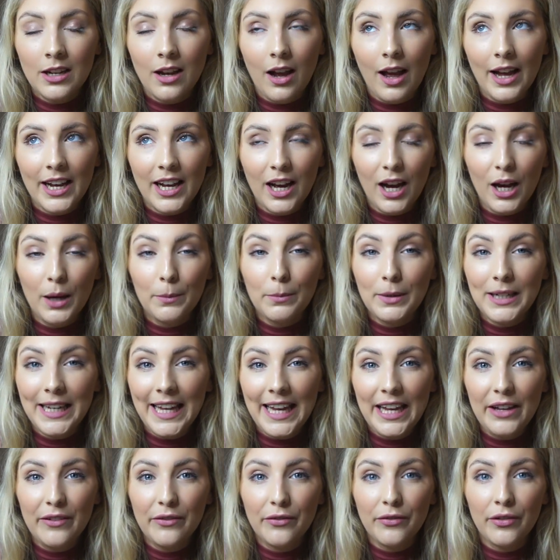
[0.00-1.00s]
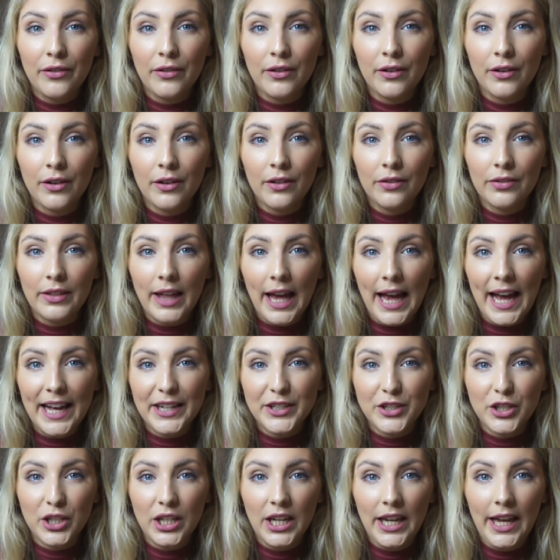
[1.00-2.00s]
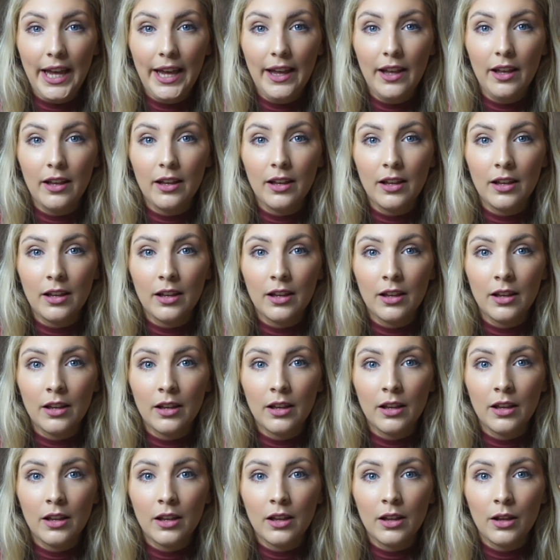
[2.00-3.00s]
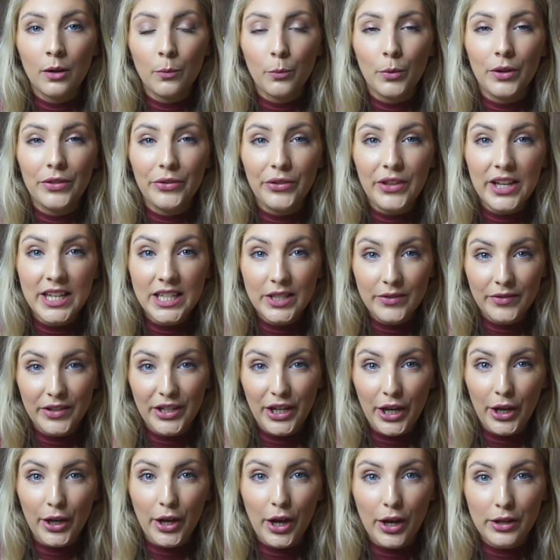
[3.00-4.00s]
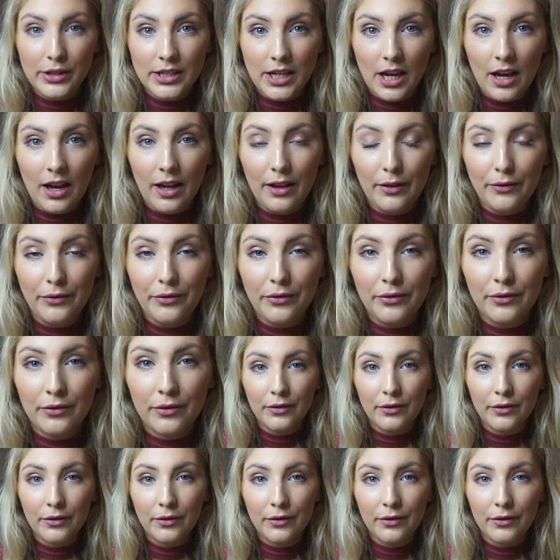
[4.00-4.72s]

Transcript: I can't believe that actually when this video goes live,